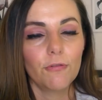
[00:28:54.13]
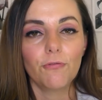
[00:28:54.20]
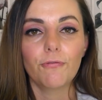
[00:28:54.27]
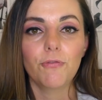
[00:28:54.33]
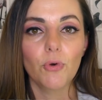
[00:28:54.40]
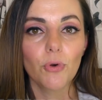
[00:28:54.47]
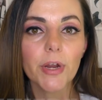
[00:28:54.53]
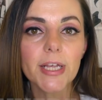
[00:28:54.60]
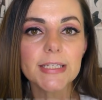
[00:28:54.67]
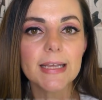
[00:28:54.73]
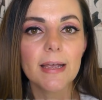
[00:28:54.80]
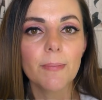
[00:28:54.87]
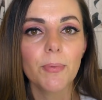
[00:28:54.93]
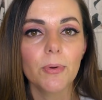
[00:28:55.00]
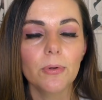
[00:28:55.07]
for
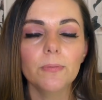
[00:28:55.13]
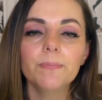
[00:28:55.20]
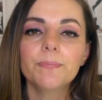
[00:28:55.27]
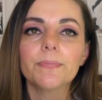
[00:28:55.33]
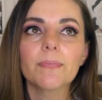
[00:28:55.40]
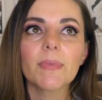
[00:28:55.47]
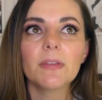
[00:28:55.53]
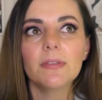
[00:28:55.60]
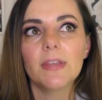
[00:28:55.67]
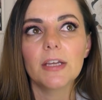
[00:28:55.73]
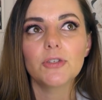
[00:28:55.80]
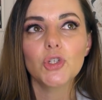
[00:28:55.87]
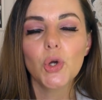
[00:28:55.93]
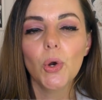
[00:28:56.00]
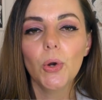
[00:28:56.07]
example, their
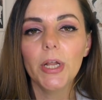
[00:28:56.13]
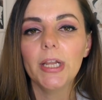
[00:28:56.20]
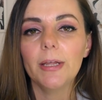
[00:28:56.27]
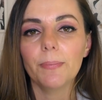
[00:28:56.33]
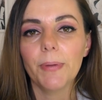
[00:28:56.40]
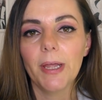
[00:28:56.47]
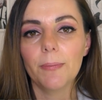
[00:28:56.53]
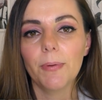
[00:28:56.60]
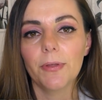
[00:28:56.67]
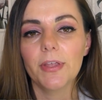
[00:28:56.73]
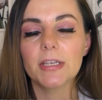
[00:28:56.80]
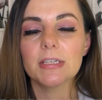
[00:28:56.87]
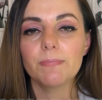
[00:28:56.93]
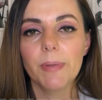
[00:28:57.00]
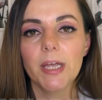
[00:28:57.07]
toilet paper, their
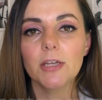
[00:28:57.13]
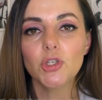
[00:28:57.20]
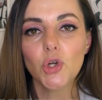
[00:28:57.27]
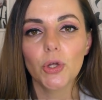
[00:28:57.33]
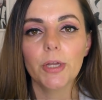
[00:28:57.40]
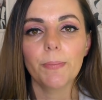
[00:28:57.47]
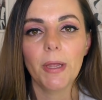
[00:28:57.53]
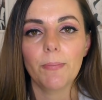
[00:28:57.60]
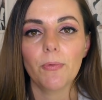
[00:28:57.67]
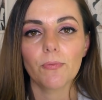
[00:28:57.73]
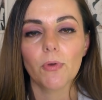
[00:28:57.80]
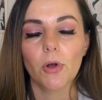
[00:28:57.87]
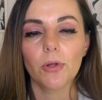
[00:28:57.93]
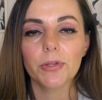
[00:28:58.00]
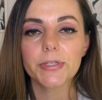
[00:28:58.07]
spare toilet paper
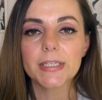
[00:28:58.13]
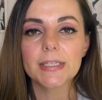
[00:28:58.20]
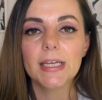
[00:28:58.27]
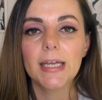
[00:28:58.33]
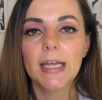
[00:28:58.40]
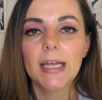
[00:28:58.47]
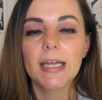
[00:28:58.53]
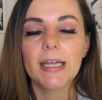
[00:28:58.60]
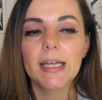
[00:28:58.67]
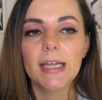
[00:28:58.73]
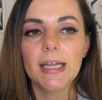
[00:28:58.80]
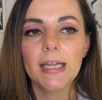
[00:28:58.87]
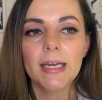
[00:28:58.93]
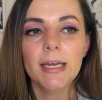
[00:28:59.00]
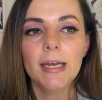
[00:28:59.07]
rolls
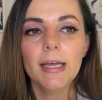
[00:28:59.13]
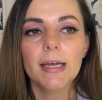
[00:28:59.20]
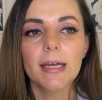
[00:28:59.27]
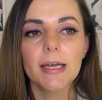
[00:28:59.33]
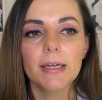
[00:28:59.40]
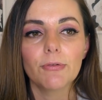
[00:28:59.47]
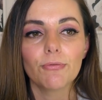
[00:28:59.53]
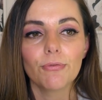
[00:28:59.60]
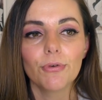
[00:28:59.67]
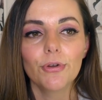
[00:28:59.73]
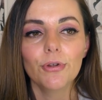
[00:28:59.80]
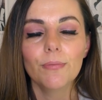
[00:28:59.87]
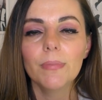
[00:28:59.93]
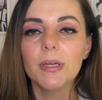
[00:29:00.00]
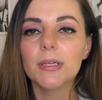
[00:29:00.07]
in a room